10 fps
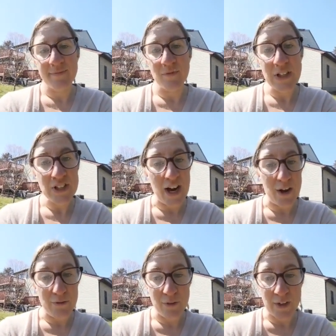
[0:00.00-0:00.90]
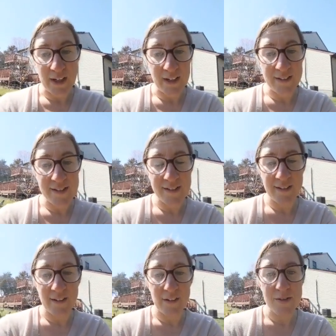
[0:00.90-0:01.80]
reach out for it.
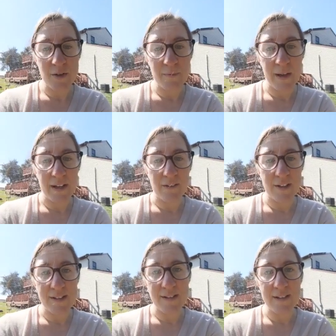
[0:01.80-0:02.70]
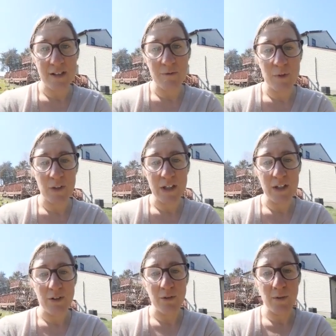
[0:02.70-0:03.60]
There are so many of us in this
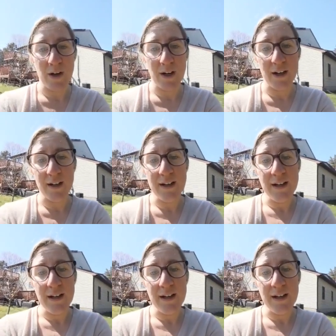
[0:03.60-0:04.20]
community who are